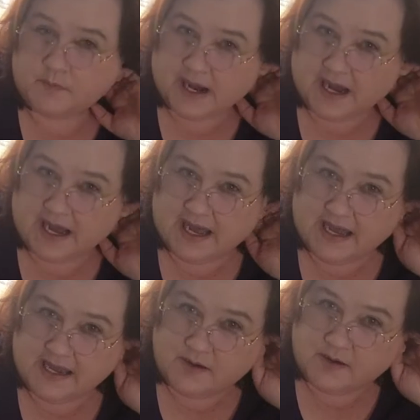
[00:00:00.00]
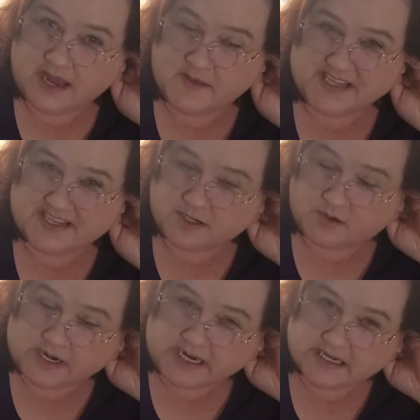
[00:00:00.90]
by Amy Lynn
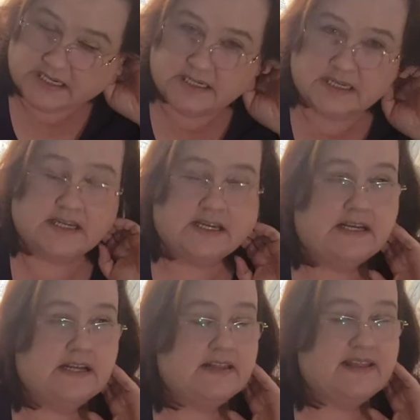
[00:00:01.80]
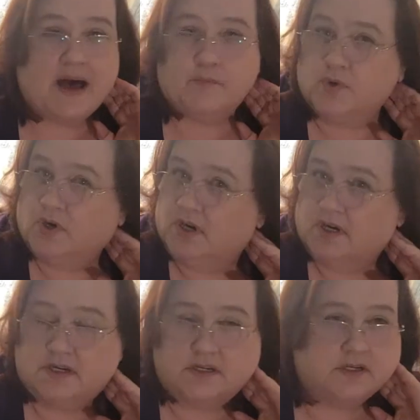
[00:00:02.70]
Green. That book,